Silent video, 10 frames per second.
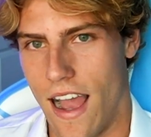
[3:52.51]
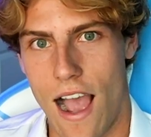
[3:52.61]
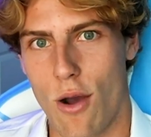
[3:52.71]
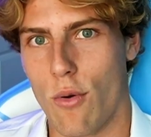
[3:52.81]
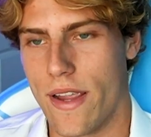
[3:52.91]

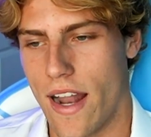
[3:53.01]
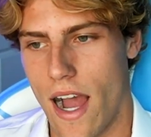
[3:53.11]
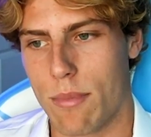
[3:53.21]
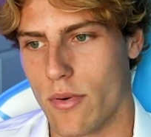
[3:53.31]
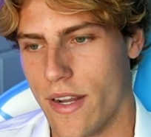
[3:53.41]
how it
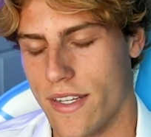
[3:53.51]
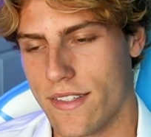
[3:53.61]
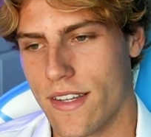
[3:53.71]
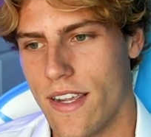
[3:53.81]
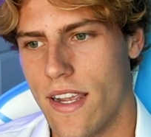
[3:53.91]

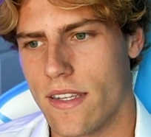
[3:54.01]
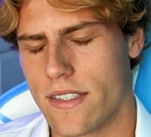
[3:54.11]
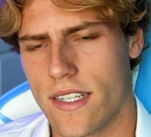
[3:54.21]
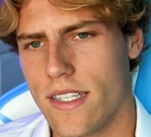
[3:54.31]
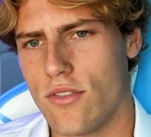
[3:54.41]
operates is
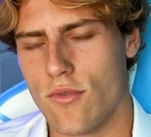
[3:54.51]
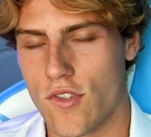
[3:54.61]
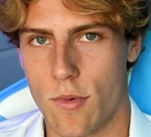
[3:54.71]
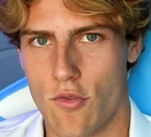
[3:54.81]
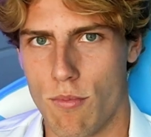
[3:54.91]
going to teach you
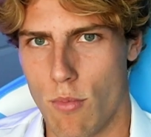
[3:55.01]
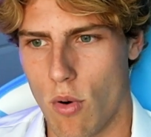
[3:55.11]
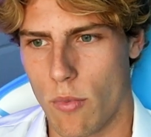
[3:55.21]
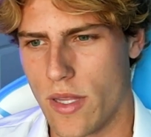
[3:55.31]
so much more.